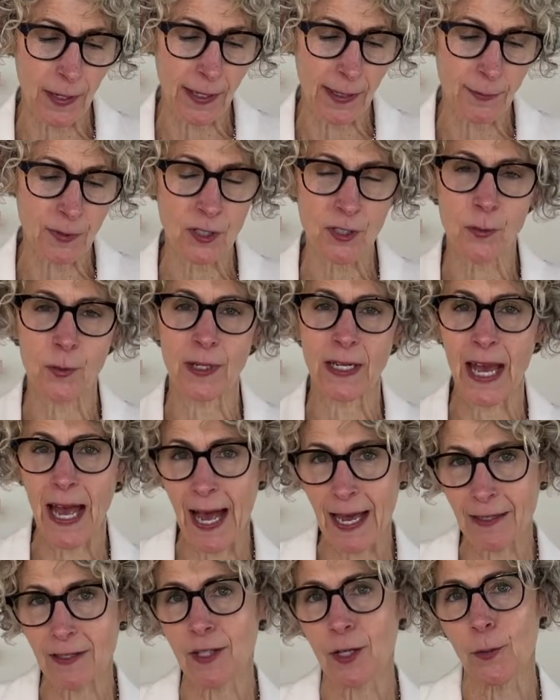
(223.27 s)
I'm just going to
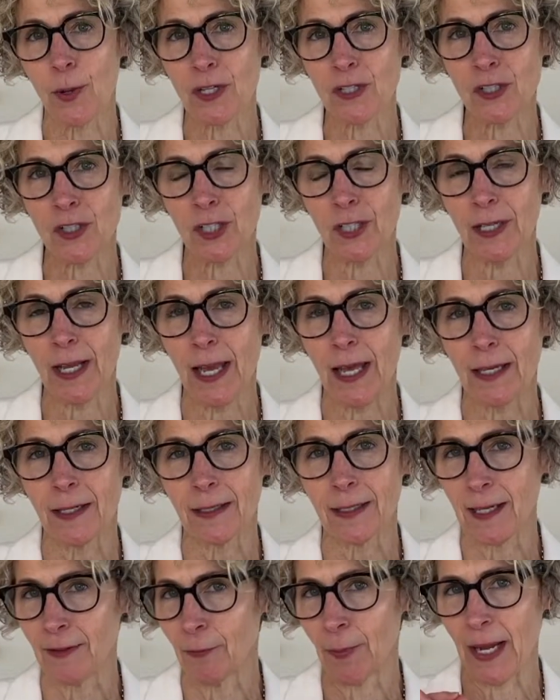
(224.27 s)
ask the question and
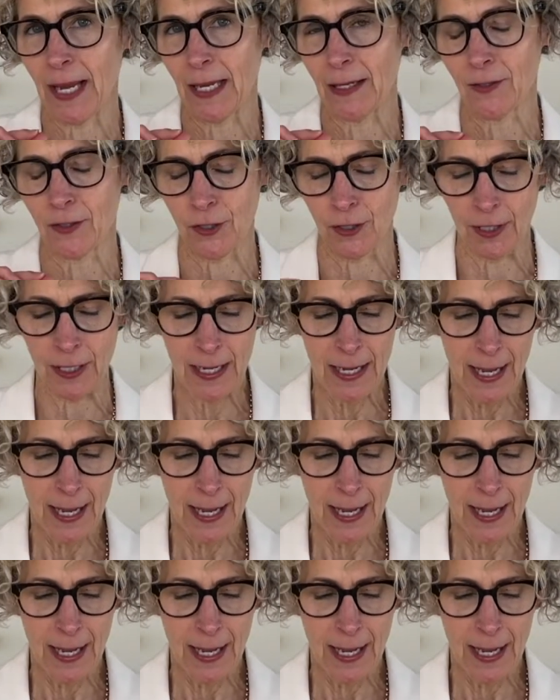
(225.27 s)
give my answer.